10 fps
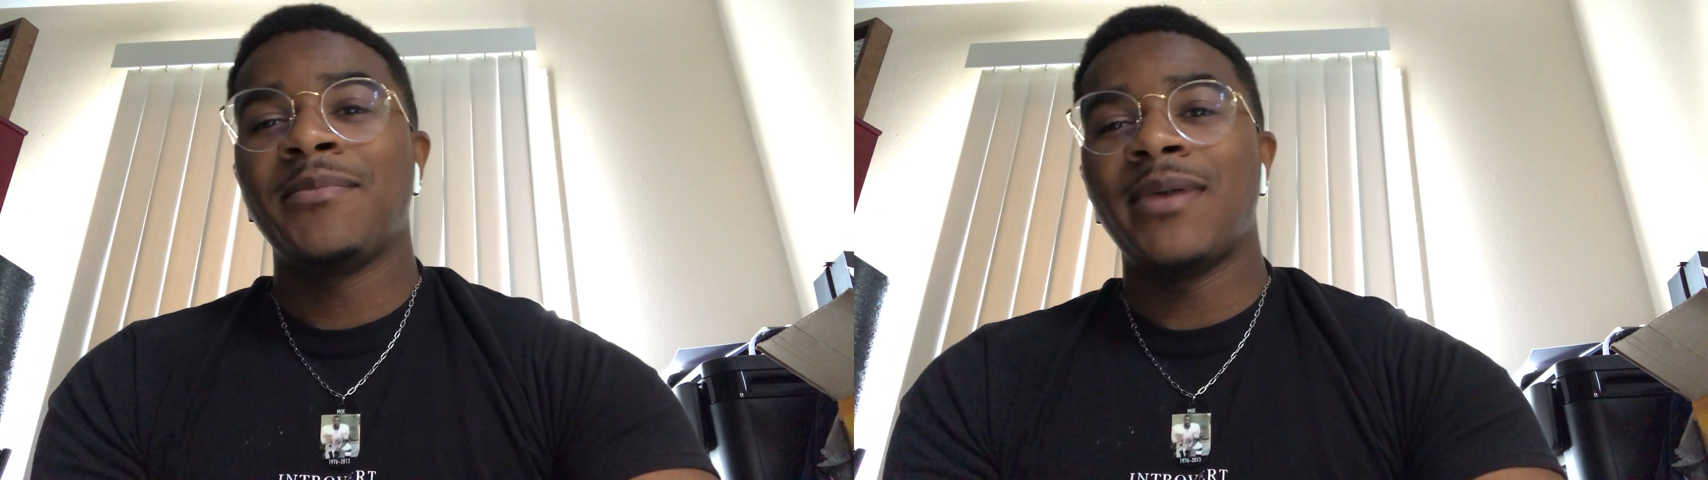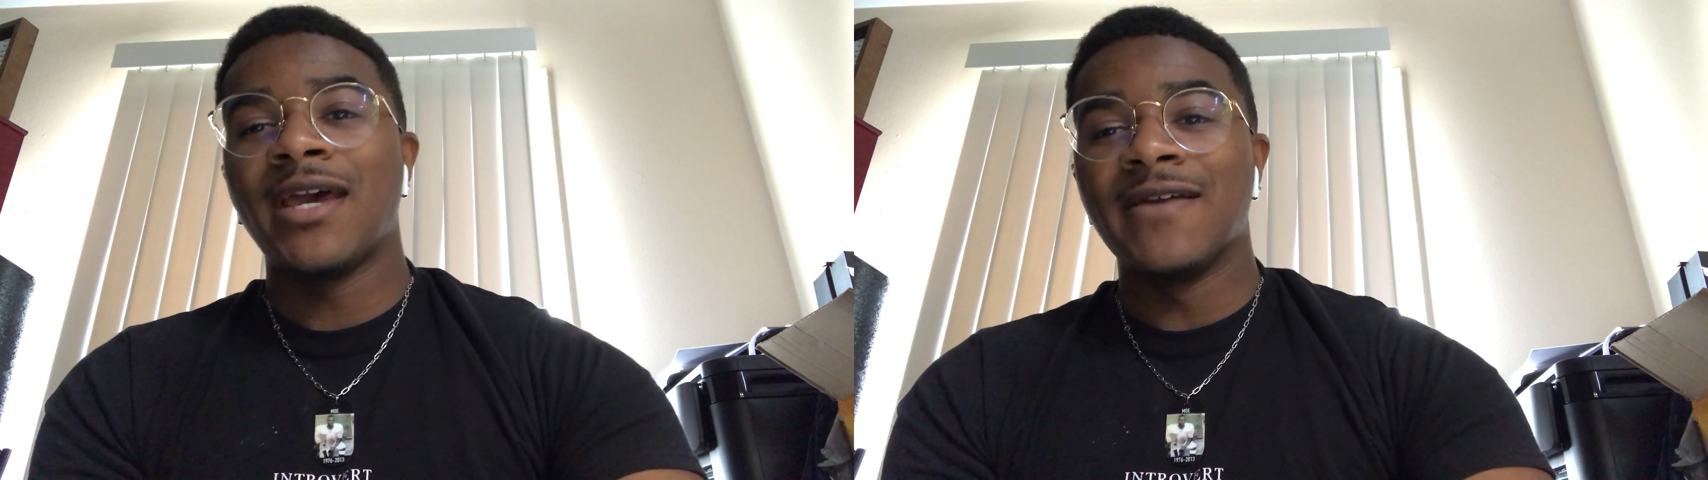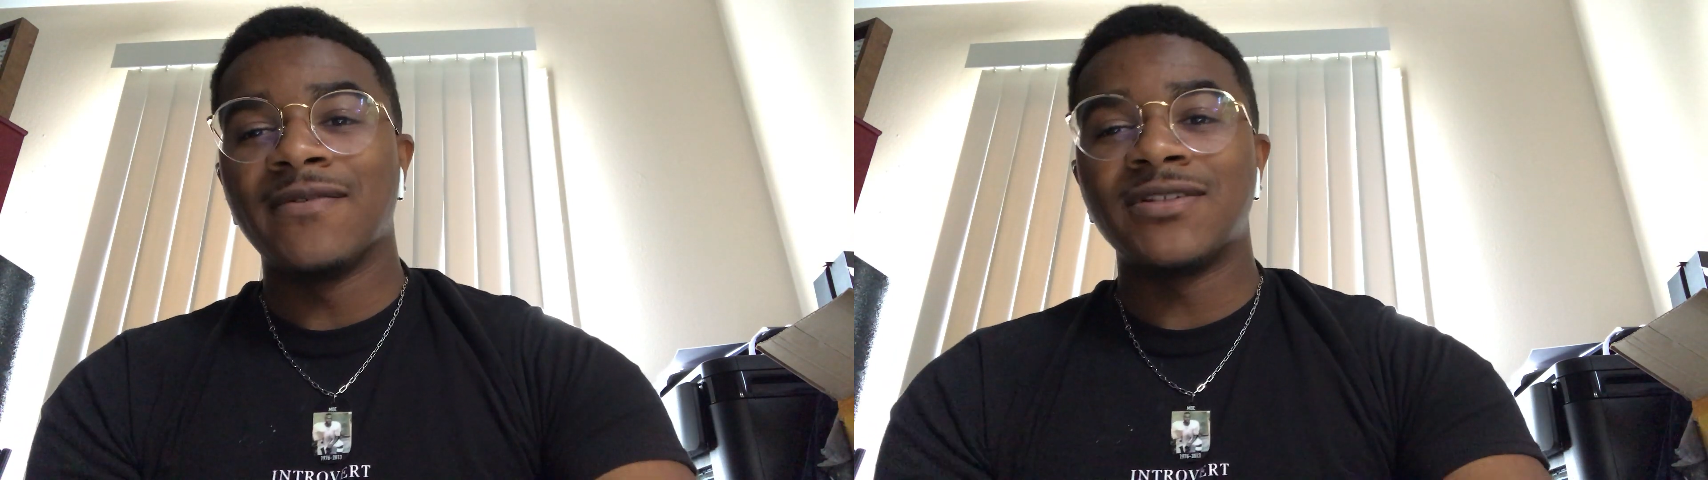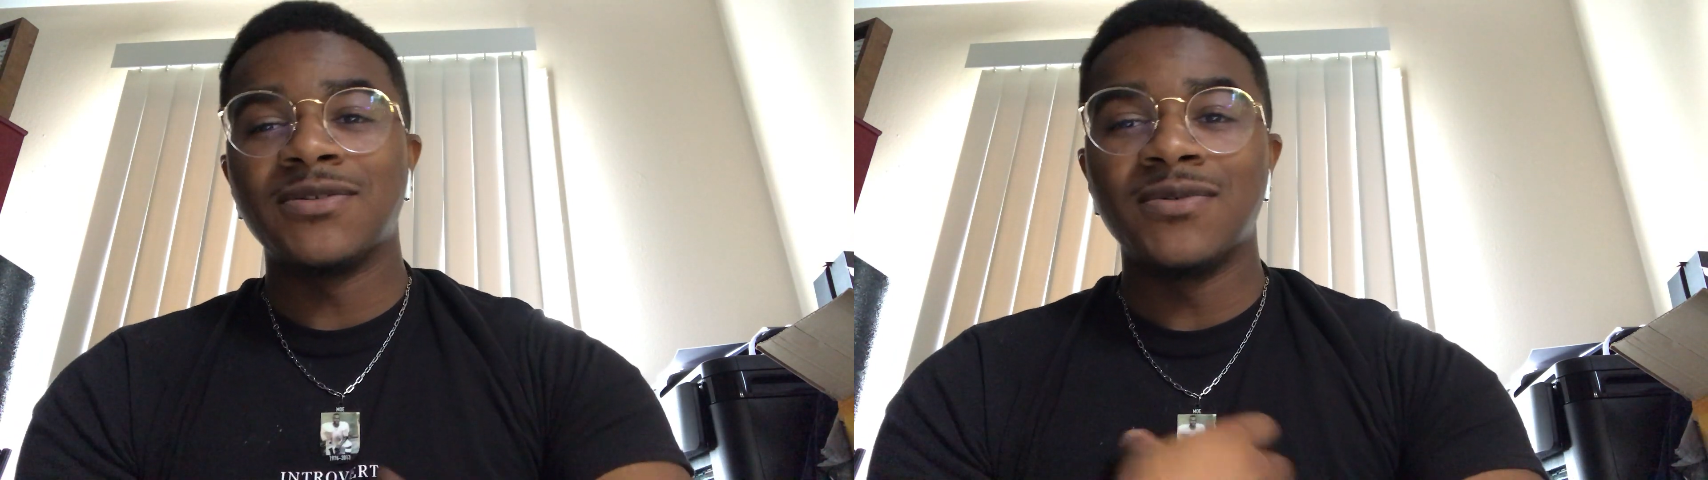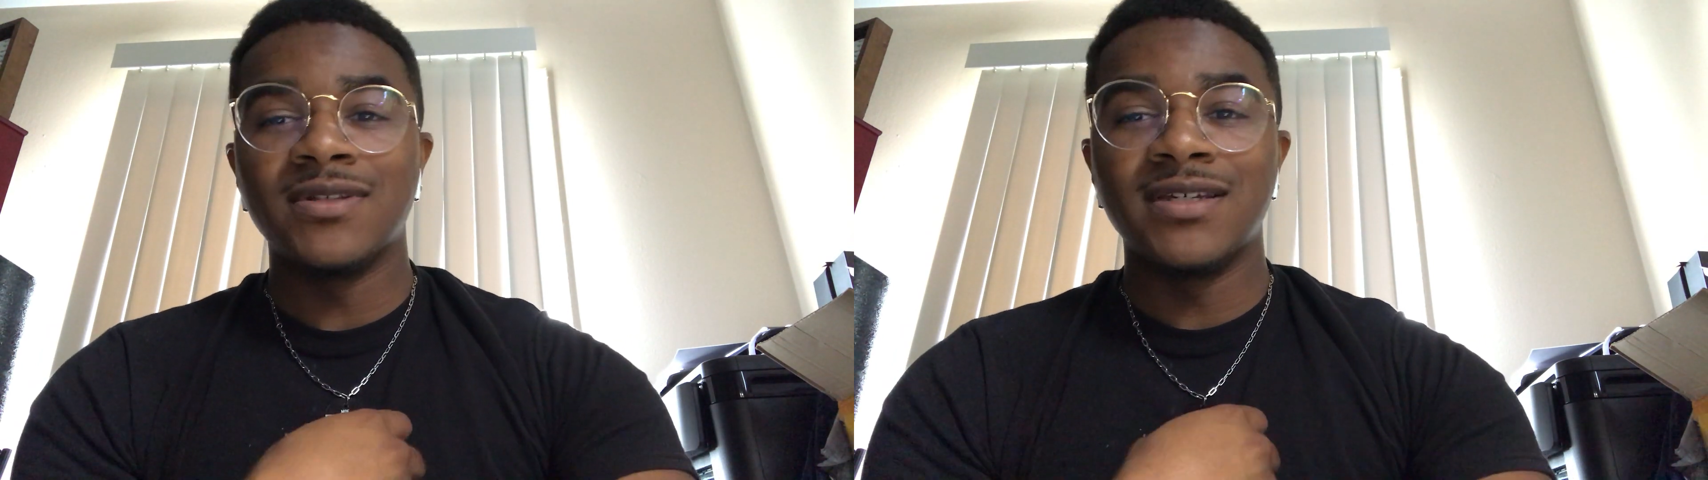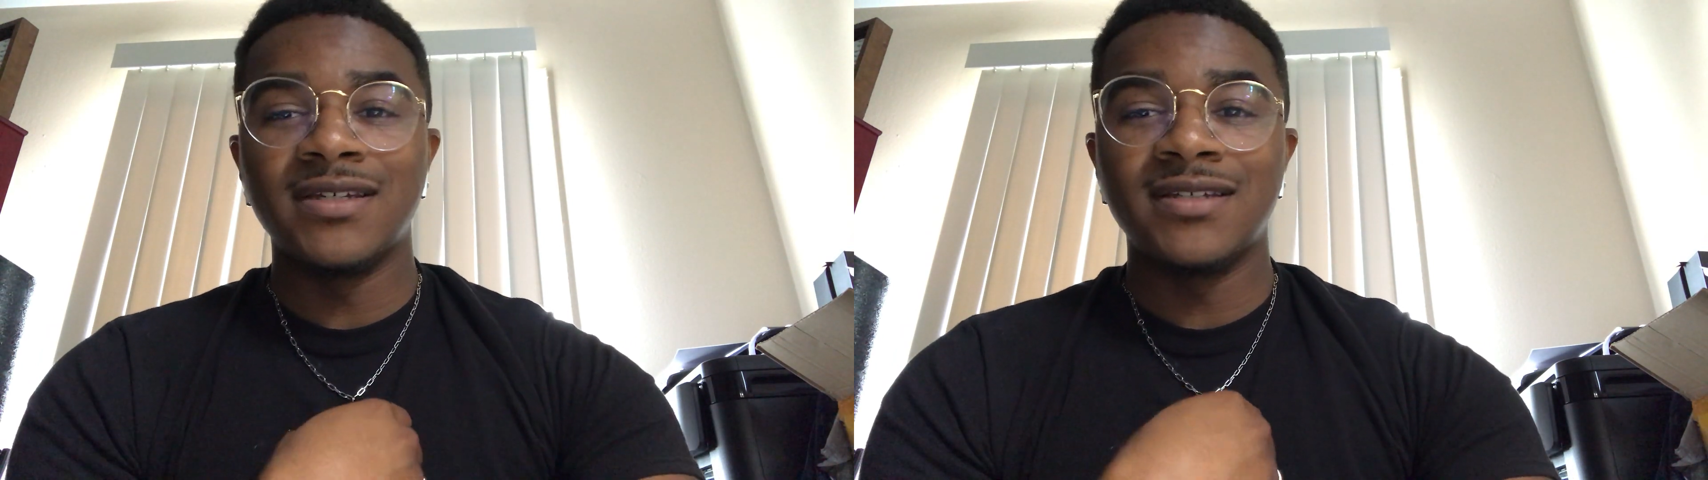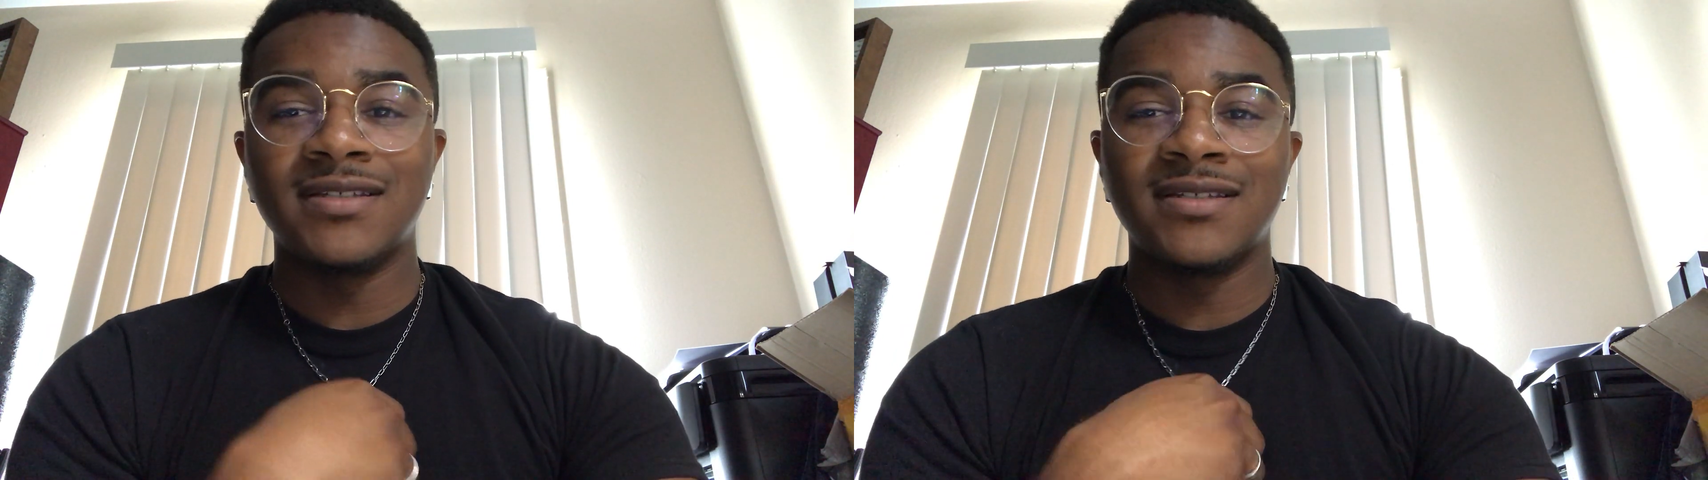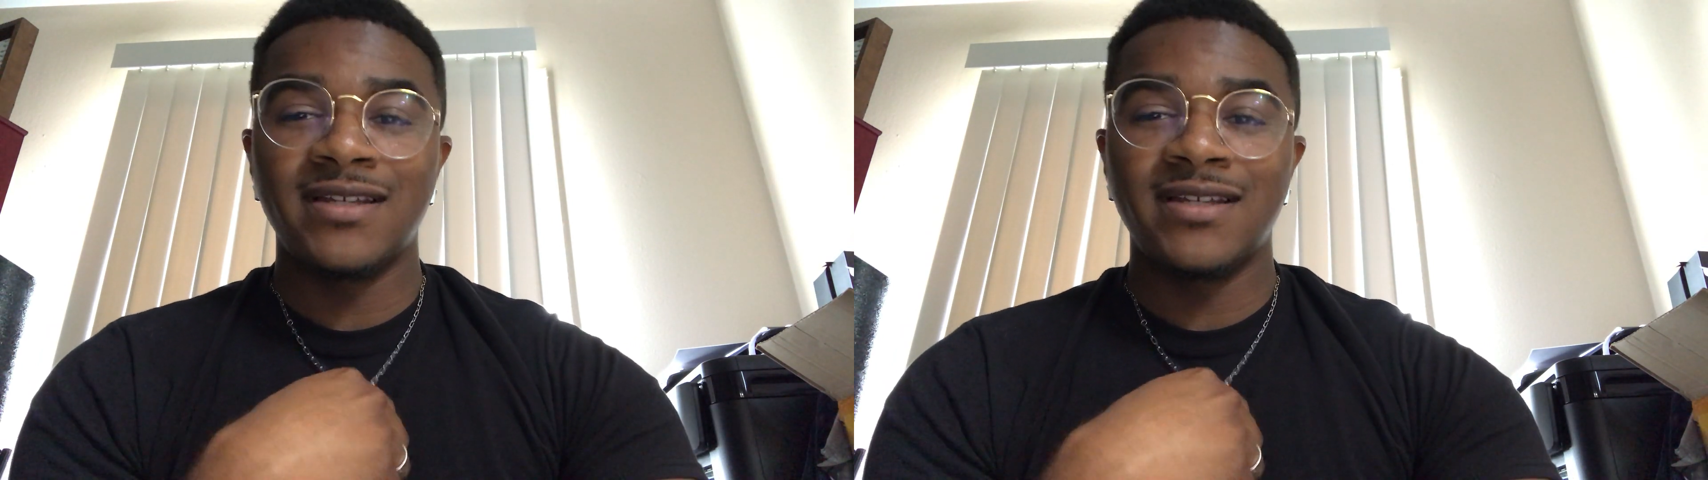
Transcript: paid for two of these.